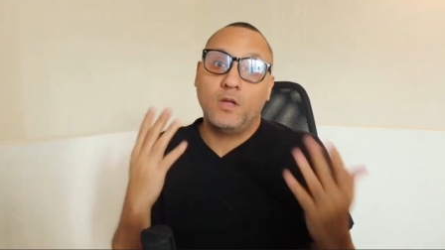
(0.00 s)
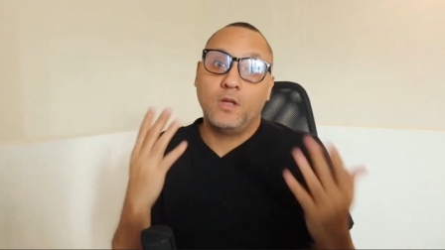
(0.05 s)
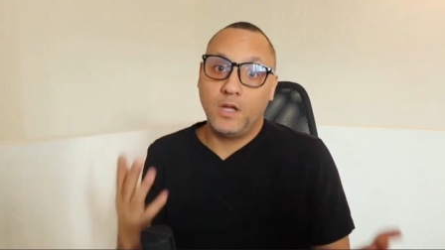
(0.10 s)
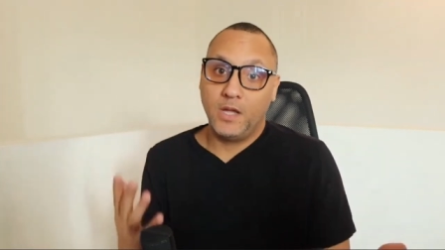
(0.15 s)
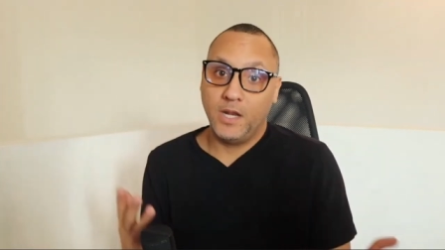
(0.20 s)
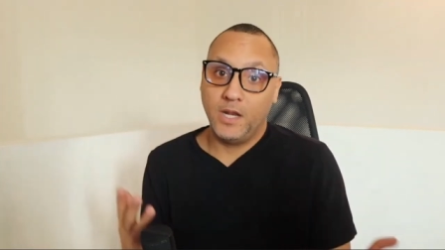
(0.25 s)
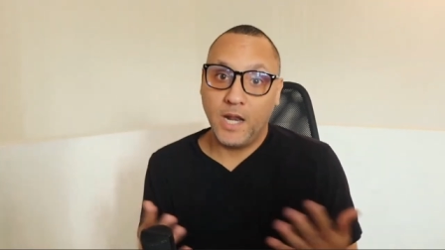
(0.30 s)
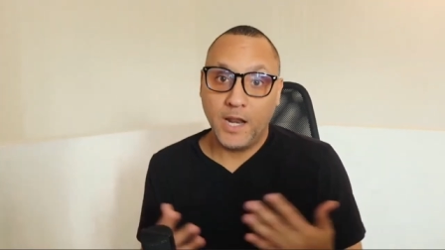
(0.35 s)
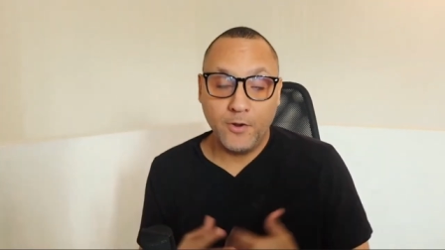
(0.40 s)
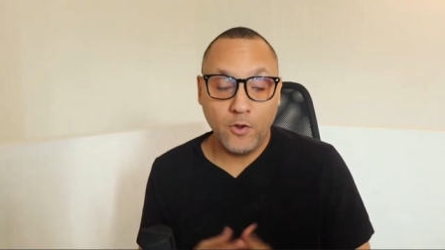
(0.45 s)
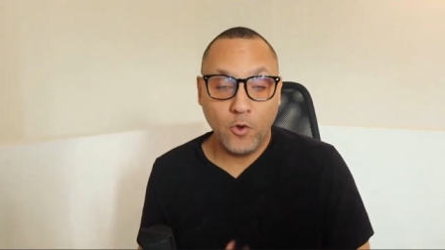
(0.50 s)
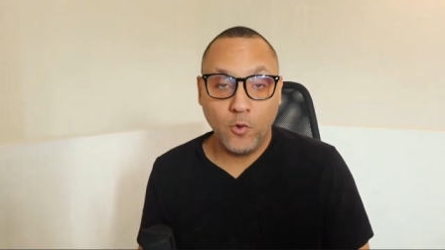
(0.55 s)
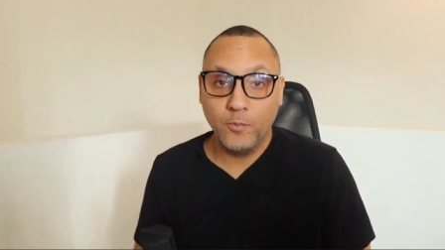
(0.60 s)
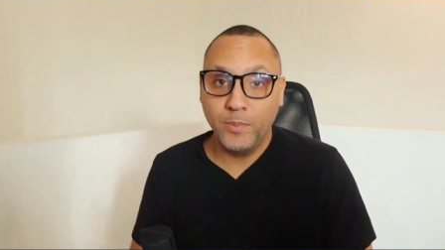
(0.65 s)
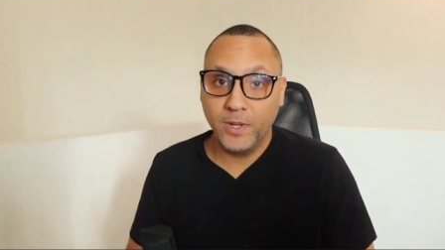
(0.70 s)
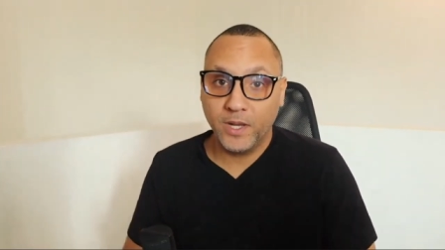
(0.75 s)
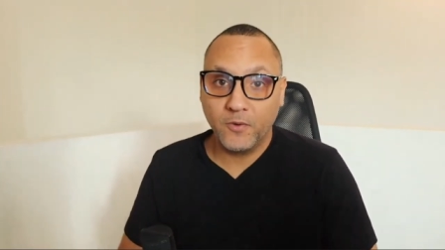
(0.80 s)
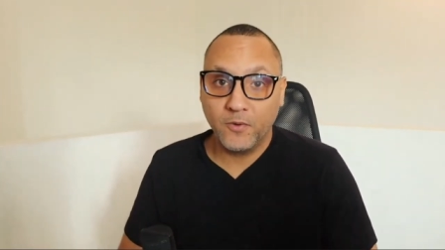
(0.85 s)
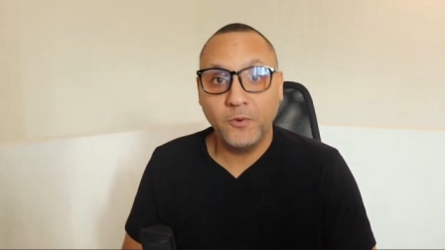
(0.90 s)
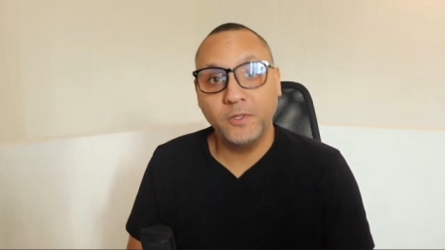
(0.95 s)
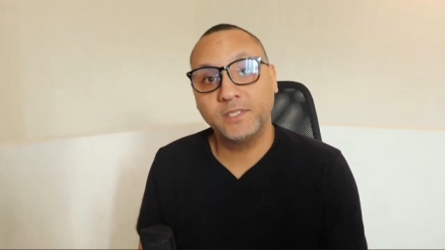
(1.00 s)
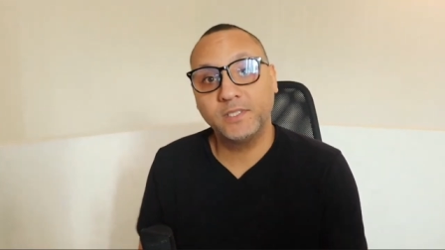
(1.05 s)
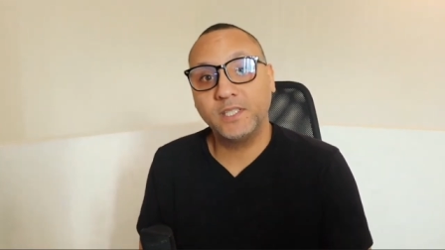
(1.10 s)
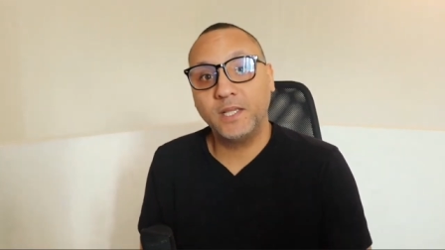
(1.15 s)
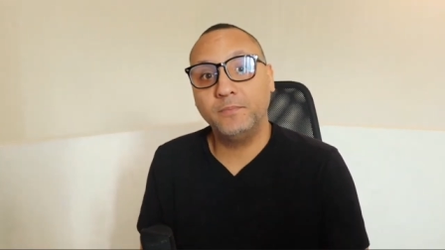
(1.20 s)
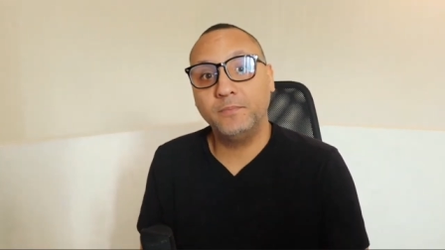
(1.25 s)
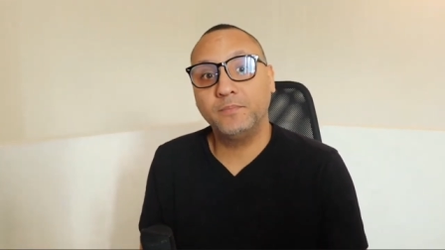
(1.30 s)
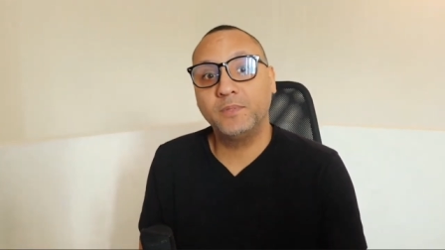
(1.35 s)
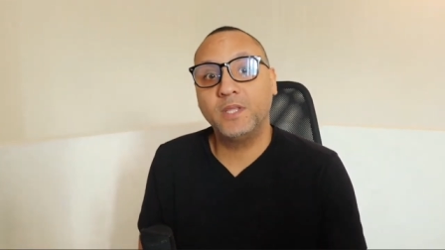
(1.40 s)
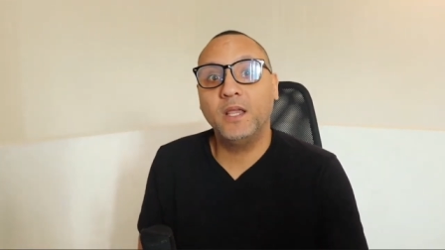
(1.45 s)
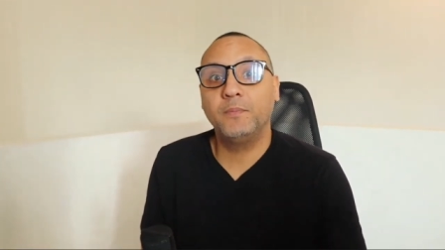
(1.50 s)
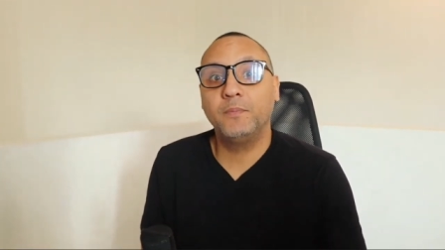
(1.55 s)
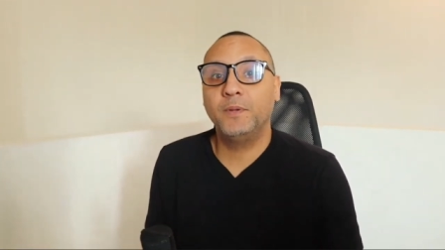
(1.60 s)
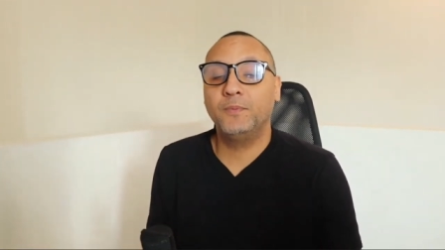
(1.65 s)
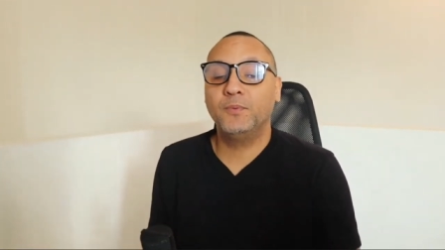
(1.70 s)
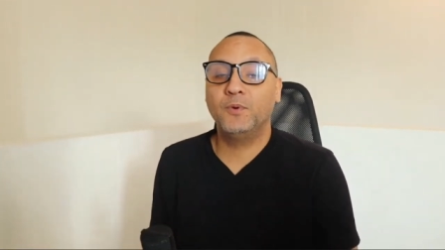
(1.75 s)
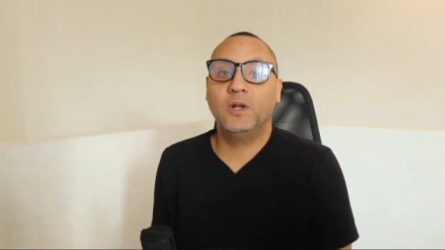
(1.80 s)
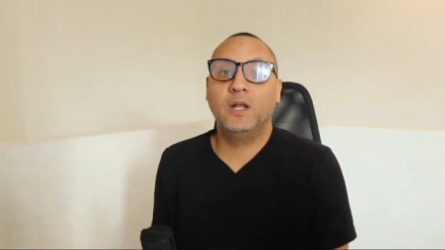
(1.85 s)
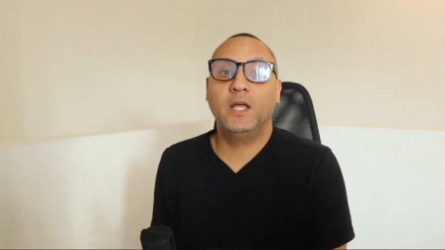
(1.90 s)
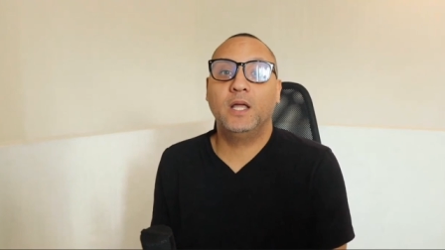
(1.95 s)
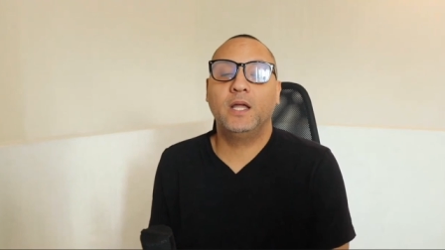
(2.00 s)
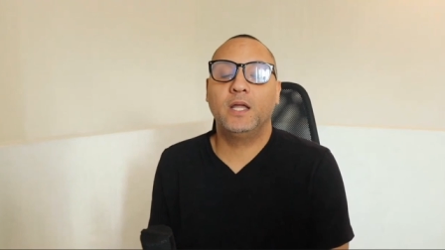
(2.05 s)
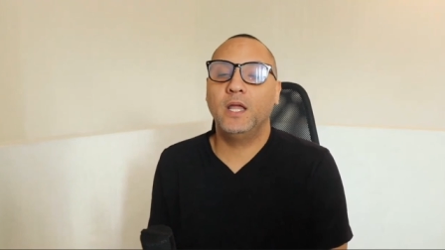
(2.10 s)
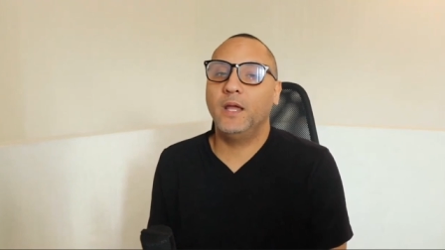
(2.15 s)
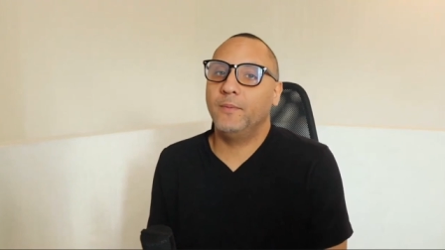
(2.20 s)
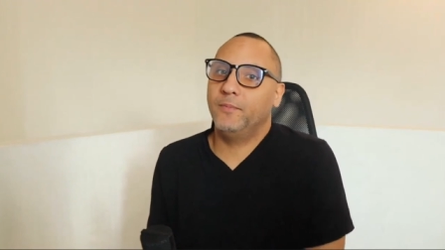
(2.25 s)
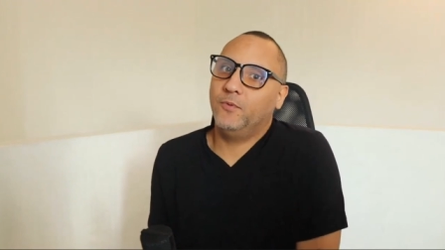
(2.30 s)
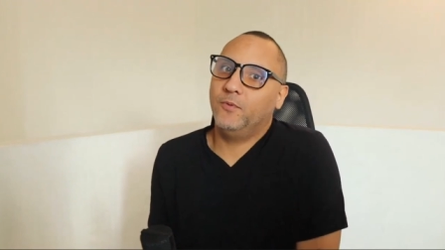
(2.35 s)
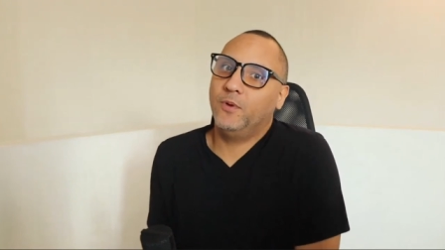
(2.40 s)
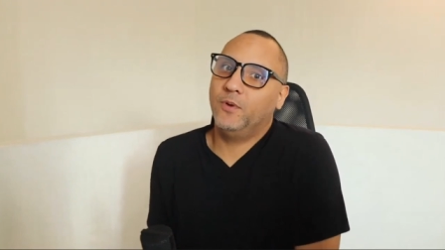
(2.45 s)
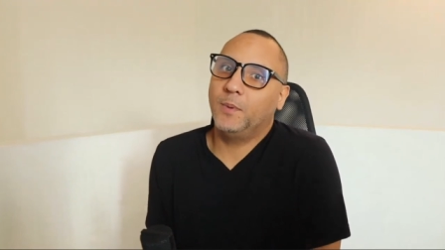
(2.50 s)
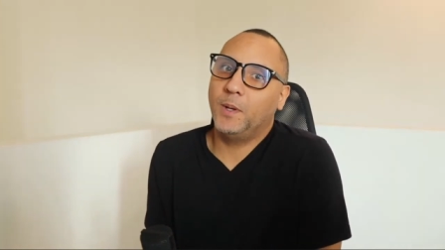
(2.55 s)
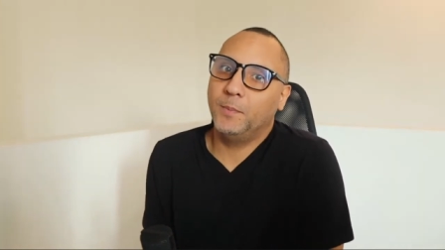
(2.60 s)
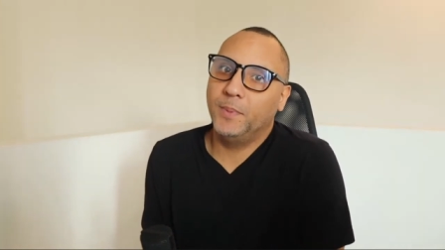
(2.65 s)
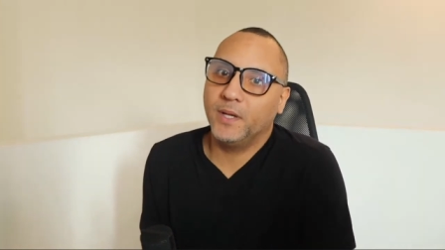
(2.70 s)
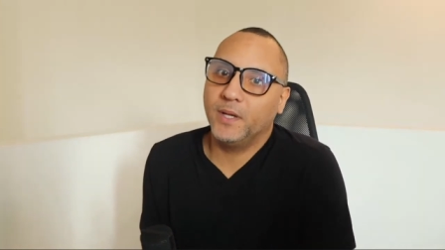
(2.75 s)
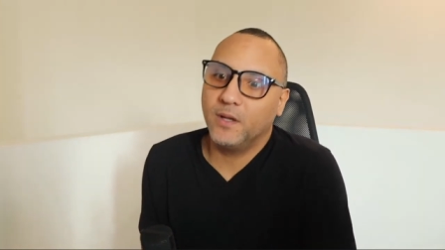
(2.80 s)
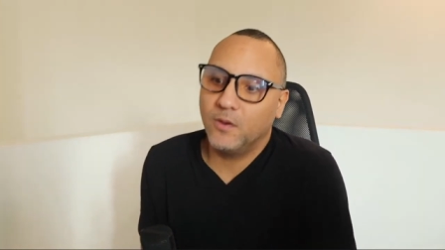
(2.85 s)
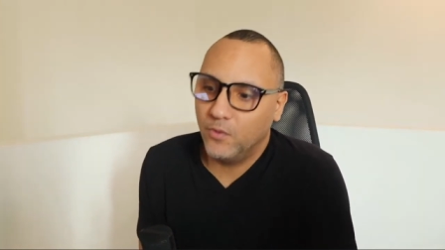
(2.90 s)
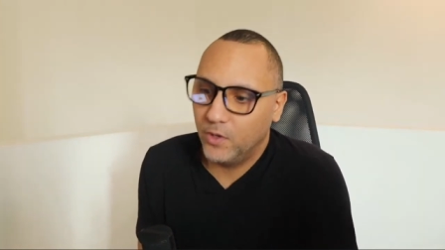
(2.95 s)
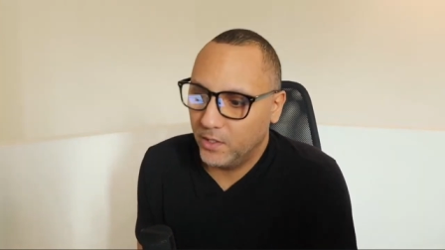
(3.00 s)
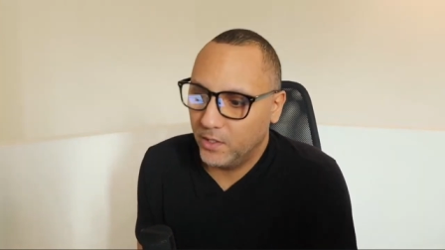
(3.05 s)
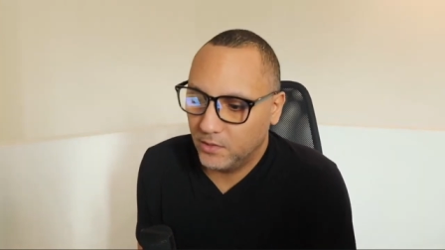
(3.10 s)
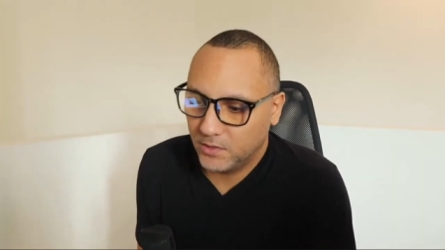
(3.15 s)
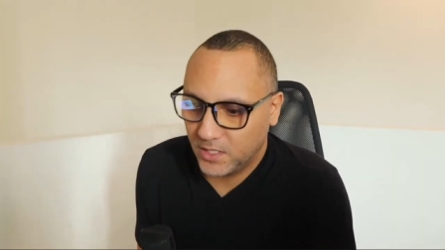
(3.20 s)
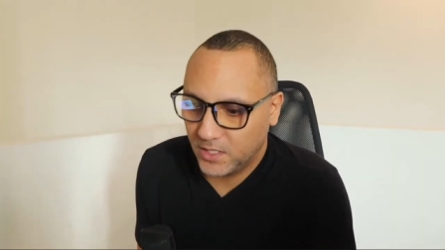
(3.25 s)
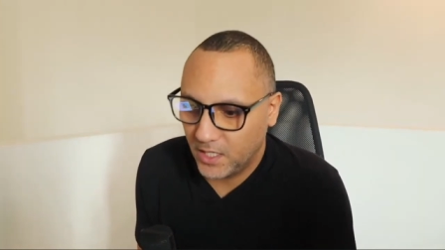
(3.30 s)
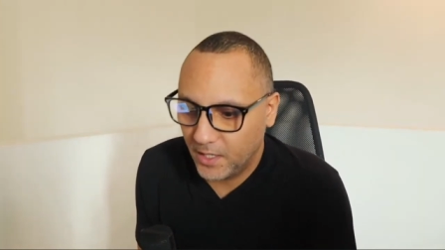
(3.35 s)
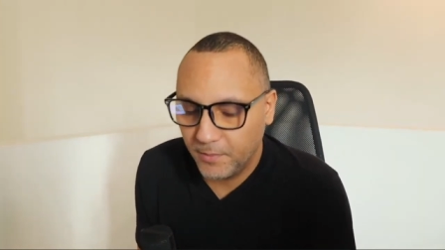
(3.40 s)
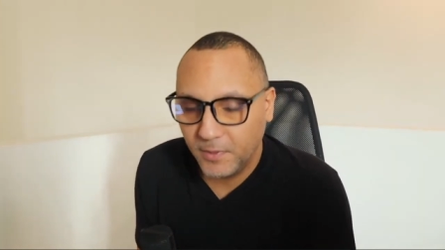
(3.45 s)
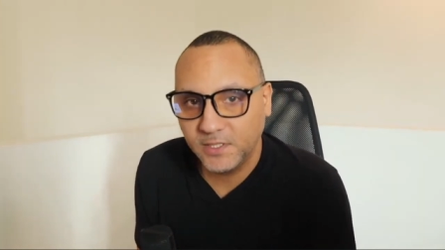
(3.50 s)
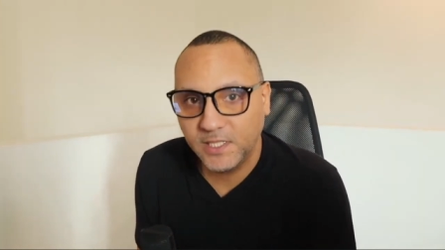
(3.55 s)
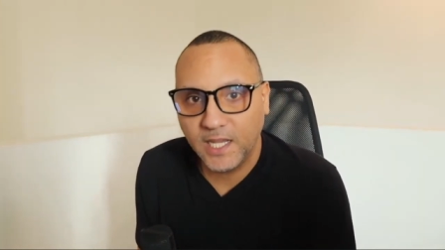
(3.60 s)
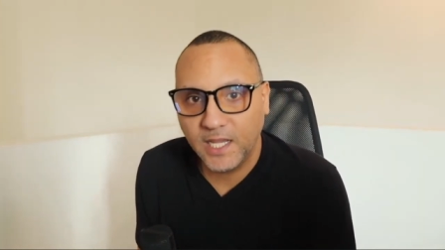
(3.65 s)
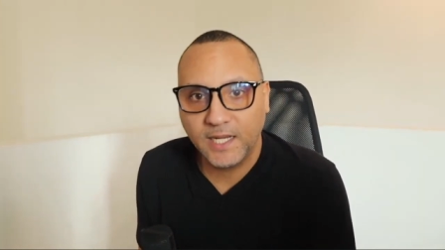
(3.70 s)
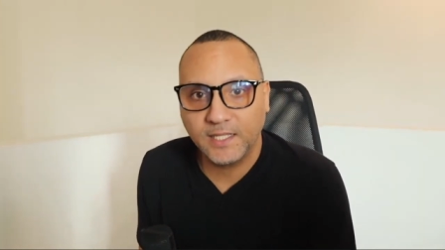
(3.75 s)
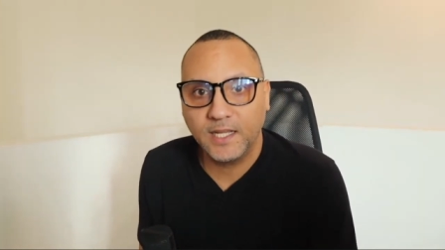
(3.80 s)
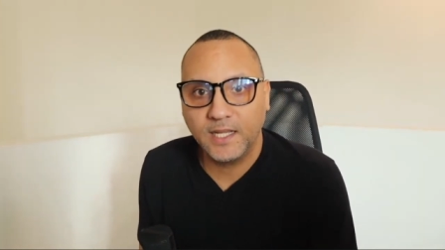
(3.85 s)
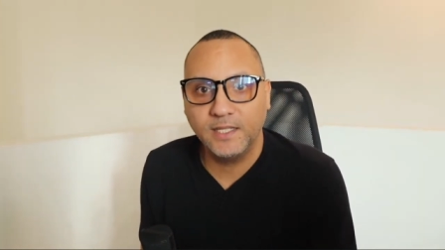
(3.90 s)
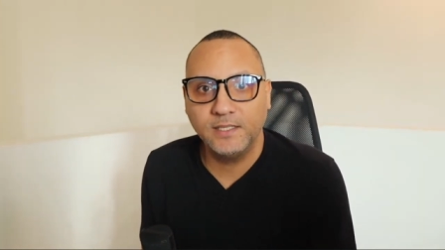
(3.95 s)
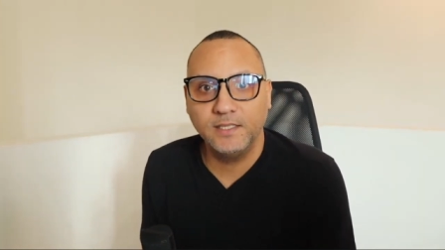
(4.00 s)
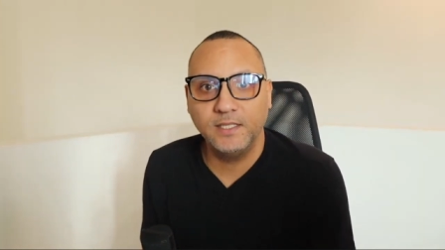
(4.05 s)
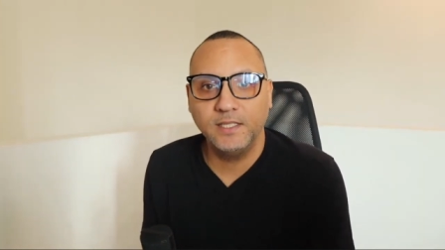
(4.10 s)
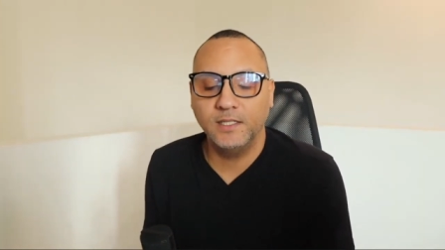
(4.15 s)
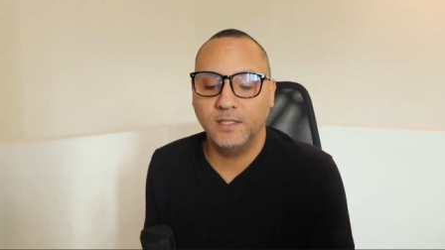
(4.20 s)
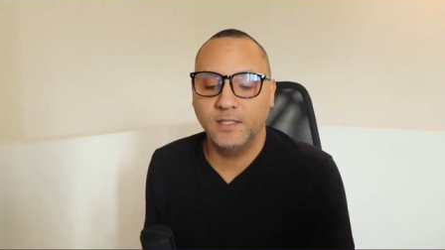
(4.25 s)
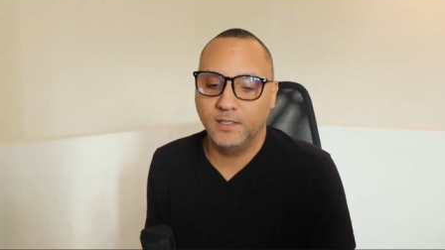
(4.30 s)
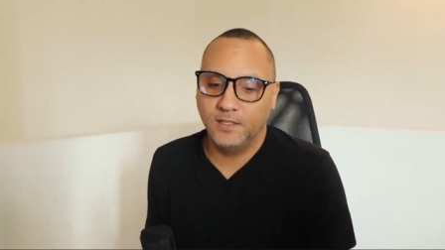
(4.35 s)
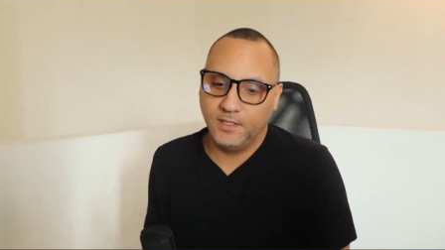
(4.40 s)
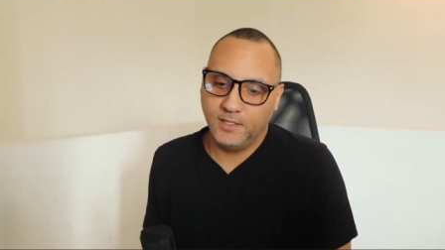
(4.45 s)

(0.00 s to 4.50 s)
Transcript: And I know Bitcoin, same thing. People are like, yeah, but what about Bitcoin? Same exact idea.